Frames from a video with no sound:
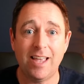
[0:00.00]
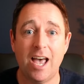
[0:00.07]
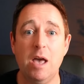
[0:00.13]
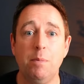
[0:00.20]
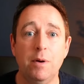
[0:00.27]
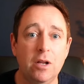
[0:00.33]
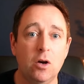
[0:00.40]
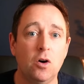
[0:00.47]

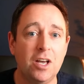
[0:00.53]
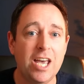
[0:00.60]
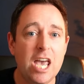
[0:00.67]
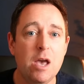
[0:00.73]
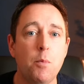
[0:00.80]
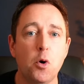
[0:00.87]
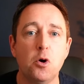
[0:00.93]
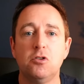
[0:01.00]
typing on
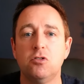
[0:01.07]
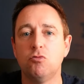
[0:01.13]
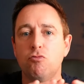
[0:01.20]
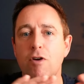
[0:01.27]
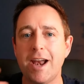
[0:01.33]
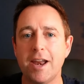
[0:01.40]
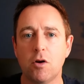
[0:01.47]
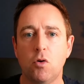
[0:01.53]
keyboards
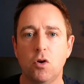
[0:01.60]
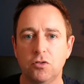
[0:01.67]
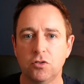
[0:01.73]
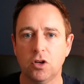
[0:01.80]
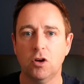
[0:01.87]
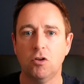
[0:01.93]
right across the